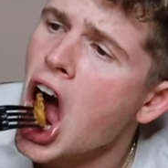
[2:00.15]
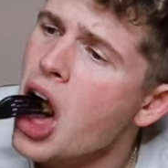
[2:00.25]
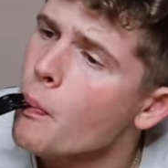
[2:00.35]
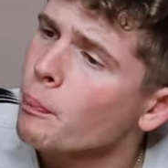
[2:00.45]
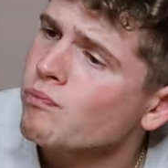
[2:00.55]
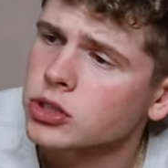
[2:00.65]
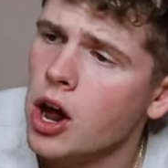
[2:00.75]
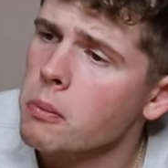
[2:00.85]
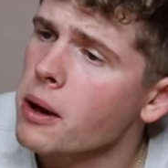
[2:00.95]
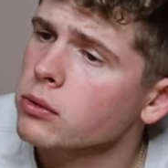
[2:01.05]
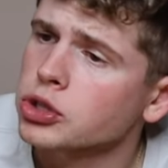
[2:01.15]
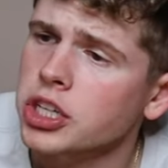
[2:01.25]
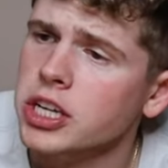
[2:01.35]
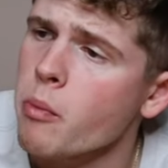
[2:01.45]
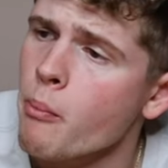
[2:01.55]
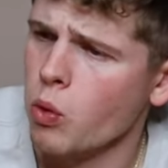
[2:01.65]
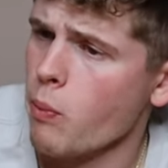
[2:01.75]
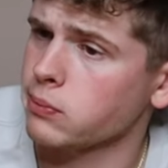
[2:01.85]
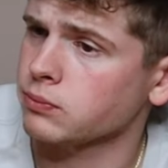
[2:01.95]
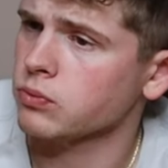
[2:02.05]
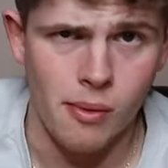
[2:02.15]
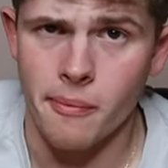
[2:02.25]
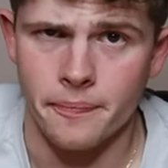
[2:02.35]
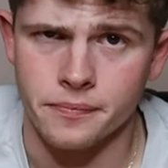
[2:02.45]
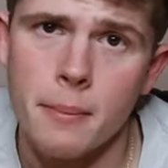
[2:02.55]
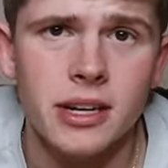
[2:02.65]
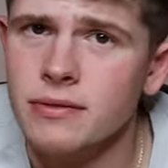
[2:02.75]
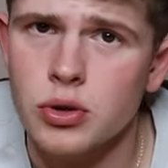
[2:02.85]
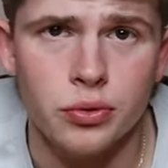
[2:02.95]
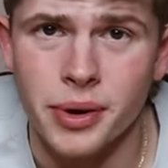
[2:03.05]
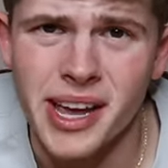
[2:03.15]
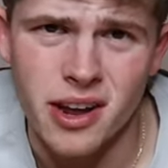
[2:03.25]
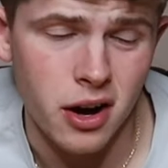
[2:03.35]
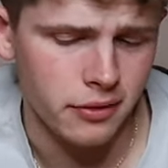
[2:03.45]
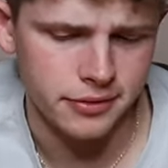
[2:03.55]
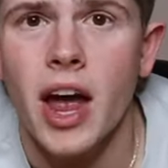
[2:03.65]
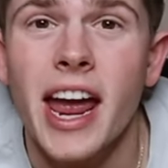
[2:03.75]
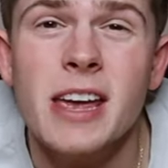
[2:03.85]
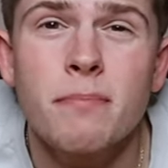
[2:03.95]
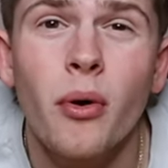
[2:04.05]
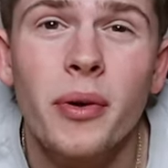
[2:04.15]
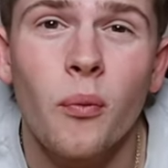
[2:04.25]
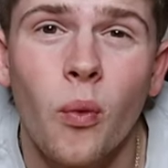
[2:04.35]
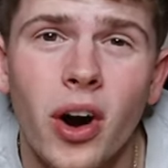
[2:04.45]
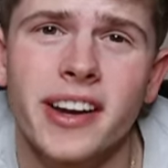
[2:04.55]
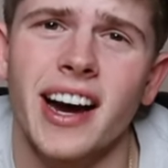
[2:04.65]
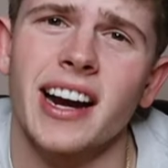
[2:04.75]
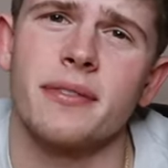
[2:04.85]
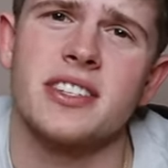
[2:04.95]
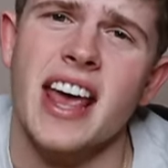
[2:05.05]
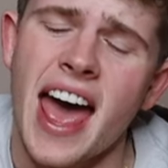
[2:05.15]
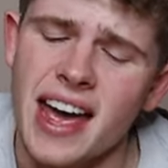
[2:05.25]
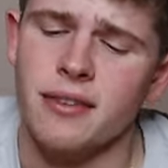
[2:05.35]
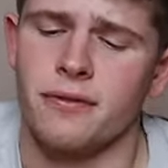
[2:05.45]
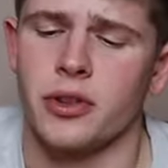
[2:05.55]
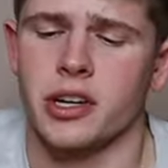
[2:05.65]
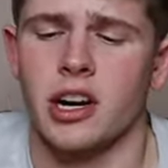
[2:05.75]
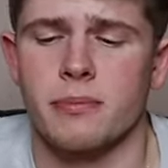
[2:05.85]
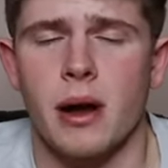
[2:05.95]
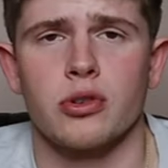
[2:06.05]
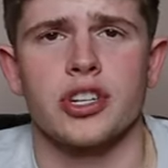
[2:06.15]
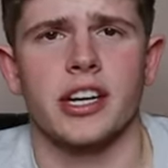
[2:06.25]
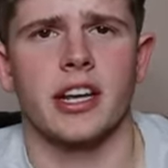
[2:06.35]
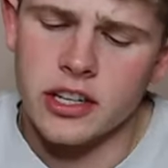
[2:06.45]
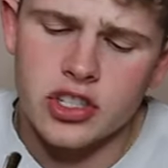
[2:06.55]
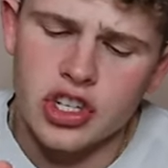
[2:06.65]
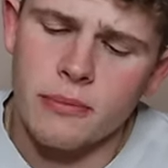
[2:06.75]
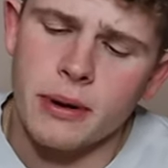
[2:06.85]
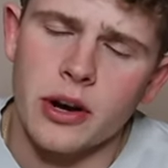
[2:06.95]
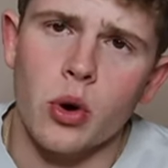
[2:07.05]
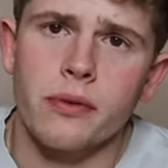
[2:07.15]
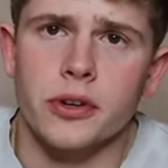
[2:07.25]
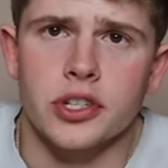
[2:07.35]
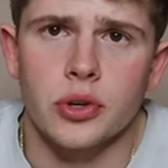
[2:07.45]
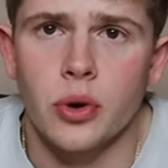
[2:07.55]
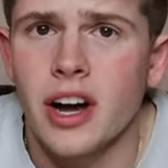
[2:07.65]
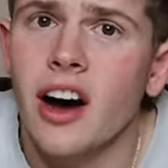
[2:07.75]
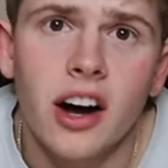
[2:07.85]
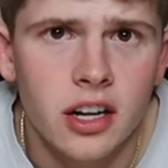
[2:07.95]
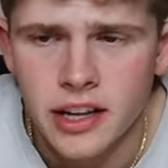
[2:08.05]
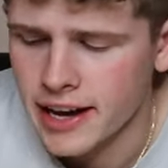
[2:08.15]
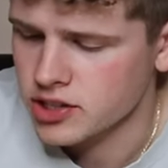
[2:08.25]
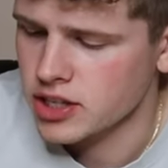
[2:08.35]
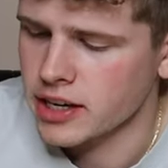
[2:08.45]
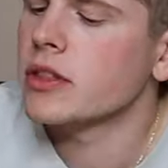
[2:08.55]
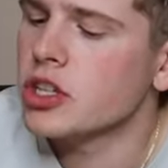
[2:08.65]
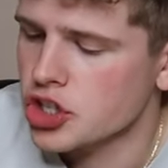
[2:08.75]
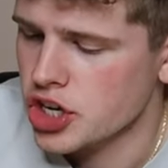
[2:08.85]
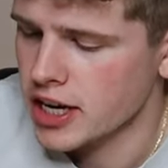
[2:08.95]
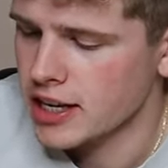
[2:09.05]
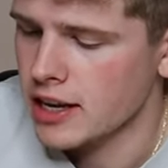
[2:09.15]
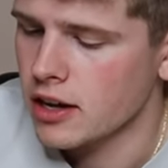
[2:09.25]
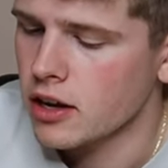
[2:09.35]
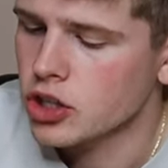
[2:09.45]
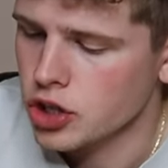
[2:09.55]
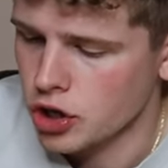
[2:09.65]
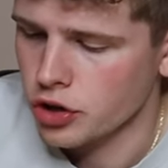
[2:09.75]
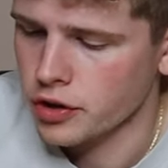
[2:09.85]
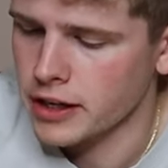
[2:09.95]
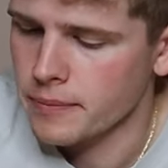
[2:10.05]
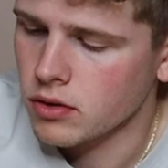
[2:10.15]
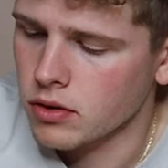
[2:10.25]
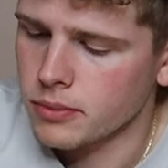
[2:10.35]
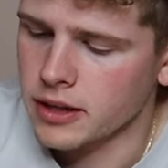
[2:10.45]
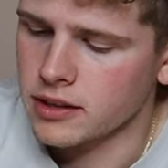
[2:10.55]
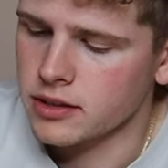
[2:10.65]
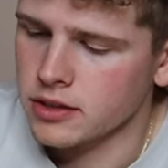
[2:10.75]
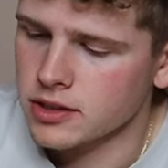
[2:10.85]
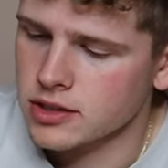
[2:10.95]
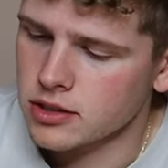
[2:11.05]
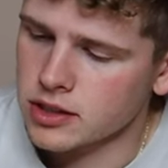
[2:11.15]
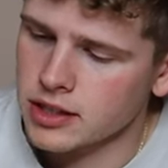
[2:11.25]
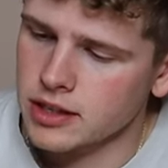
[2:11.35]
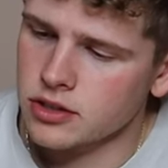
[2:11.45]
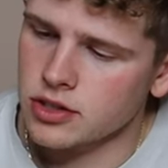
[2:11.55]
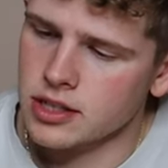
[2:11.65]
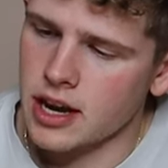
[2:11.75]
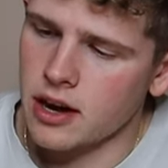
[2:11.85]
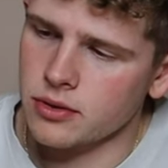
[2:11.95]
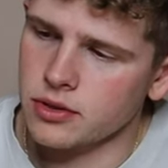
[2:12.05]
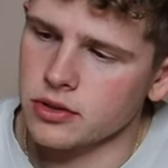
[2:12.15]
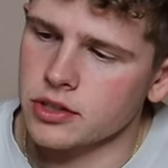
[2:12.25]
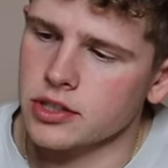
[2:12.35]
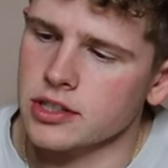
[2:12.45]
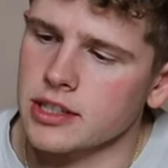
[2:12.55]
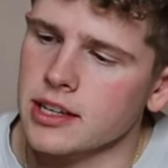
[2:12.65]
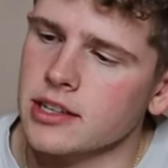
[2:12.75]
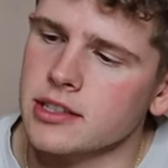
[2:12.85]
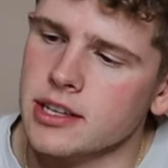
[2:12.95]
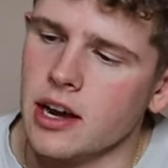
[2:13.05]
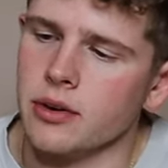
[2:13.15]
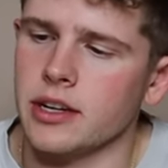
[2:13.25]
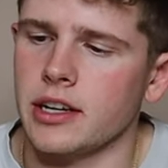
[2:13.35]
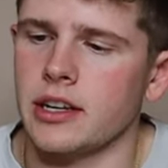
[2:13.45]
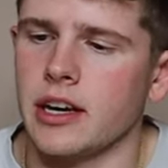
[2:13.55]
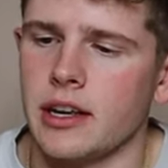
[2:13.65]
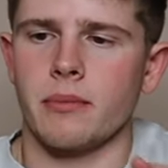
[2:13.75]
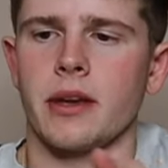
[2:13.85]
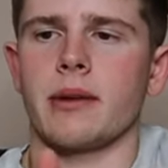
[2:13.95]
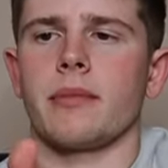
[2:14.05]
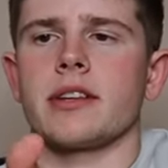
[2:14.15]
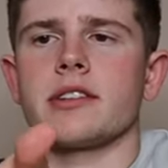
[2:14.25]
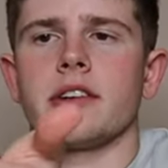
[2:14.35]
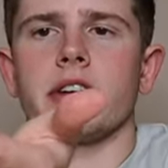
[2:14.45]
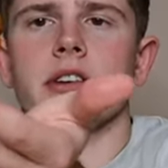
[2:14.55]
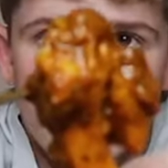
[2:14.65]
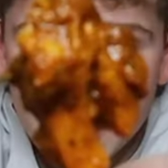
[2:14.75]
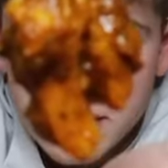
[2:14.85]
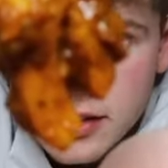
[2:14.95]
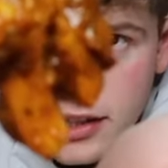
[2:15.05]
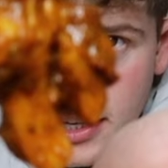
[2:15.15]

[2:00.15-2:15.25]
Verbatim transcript: good. Kung Pao chicken. Mm, mm. I'm gonna give you a rate of 8.1 out of 10 for the Kung Pao chicken. Let's jump on over to a classic, the chicken curry. Oh my goodness, look at just how delicious that is. How can I not make a mess here? You'll see